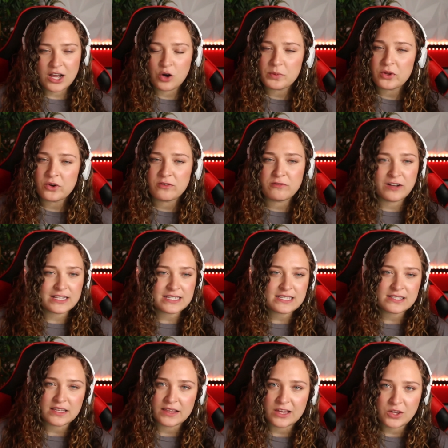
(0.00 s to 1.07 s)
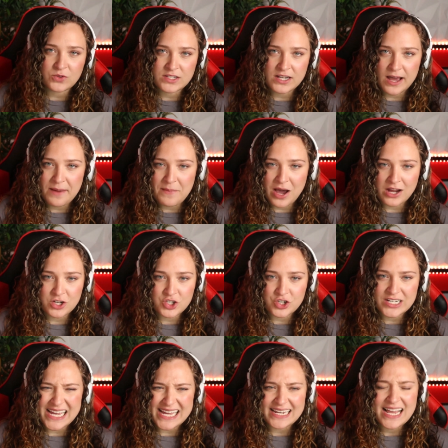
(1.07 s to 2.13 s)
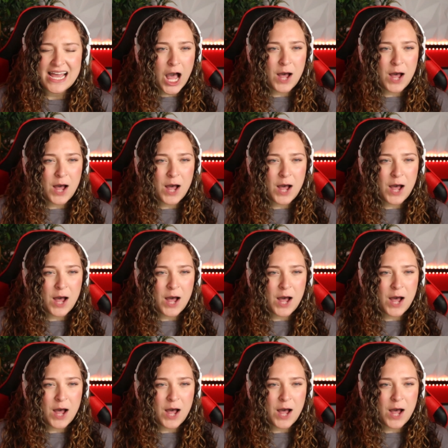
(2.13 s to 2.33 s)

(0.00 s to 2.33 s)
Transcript: Hope you had a fun silly goose time. I sure did.